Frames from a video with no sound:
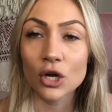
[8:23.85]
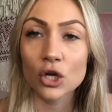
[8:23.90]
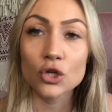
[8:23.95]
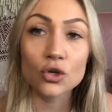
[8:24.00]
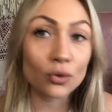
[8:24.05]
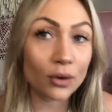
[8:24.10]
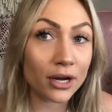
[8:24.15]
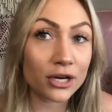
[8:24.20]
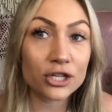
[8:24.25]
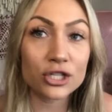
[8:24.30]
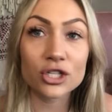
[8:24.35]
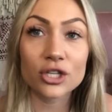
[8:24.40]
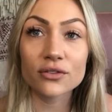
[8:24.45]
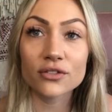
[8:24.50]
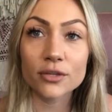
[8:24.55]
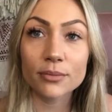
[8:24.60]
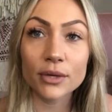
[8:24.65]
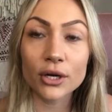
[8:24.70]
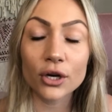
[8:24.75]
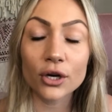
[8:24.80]
Do I deserve
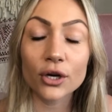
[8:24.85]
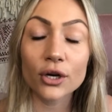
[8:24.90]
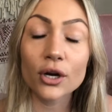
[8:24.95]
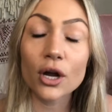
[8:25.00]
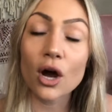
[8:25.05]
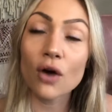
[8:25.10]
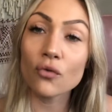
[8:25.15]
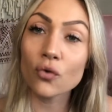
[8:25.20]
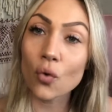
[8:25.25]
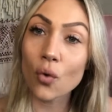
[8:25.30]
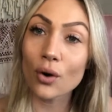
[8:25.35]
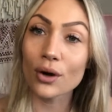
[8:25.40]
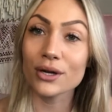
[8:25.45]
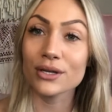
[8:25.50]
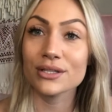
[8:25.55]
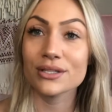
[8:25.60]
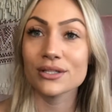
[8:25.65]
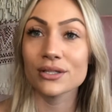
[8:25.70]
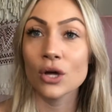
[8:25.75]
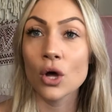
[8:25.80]
to be heard? Of
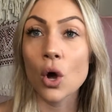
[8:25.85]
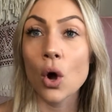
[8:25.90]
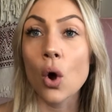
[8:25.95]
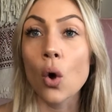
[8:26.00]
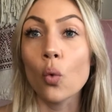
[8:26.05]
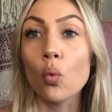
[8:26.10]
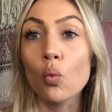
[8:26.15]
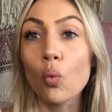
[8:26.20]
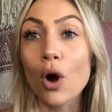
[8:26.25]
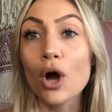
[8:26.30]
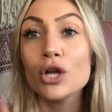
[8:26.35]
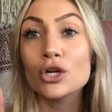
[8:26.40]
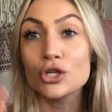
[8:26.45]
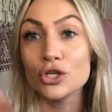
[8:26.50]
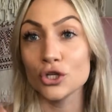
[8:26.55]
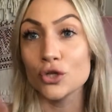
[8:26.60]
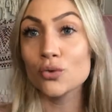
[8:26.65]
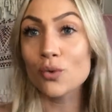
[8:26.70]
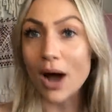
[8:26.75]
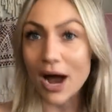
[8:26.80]
course. What
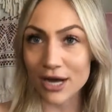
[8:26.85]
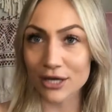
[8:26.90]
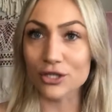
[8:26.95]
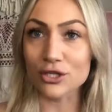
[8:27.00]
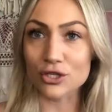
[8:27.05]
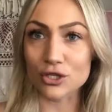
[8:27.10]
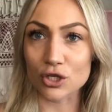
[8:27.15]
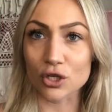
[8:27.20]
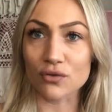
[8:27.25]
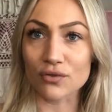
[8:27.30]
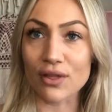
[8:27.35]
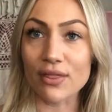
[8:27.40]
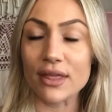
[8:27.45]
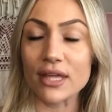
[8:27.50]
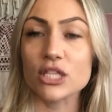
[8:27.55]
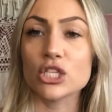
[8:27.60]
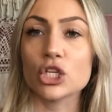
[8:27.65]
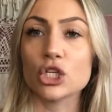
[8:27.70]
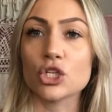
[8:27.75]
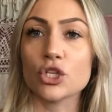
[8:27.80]
do I deserve in
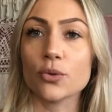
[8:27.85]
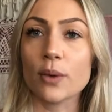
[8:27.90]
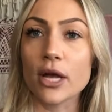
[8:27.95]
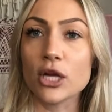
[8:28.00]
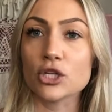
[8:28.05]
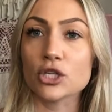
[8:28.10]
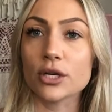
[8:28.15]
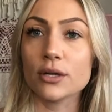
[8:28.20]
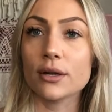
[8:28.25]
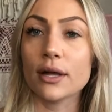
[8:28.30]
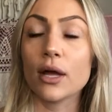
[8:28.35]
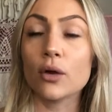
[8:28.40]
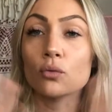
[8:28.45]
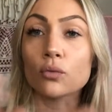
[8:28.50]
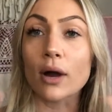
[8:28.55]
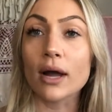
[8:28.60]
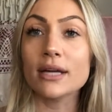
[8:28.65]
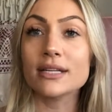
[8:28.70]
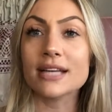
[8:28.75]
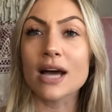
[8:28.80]
this situation? And
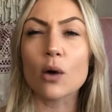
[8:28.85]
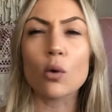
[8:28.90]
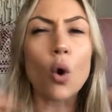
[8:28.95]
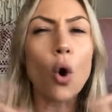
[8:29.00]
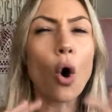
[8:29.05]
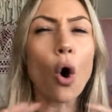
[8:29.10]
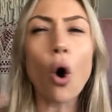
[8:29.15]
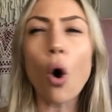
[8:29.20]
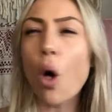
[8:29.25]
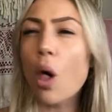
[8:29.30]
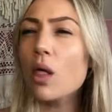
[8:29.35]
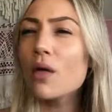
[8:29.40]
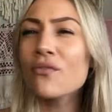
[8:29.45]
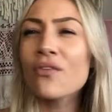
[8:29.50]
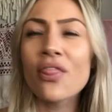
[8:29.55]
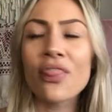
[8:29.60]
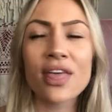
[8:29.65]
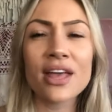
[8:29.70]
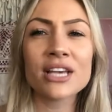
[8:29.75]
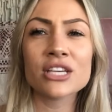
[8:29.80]
write down all of the
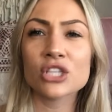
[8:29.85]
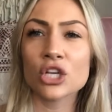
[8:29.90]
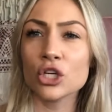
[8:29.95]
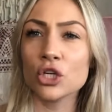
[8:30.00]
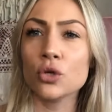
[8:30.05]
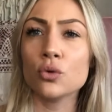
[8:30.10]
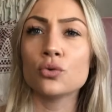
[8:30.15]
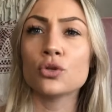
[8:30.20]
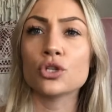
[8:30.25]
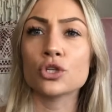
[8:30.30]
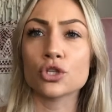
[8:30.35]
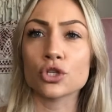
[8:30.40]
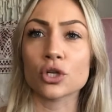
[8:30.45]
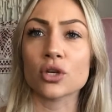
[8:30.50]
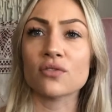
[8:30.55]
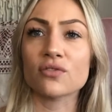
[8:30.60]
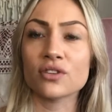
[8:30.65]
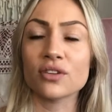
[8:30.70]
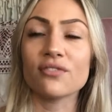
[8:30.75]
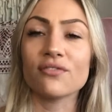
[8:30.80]
things that you
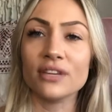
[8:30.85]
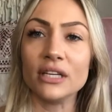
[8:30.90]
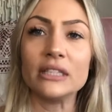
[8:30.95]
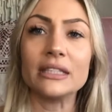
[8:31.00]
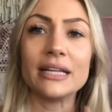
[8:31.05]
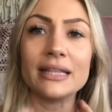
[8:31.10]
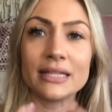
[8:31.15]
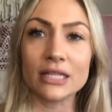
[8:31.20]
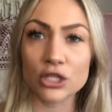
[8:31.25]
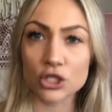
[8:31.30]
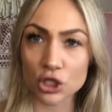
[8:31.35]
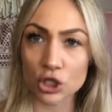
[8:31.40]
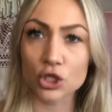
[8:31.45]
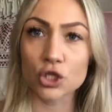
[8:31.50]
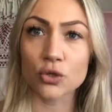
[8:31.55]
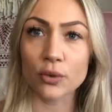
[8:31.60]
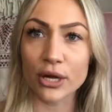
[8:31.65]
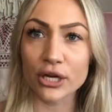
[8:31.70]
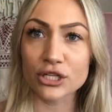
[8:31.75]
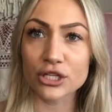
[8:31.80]
deserve to feel in this
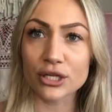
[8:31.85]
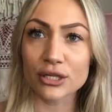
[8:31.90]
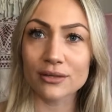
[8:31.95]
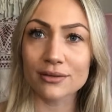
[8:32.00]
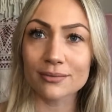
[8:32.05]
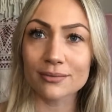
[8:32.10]
situation.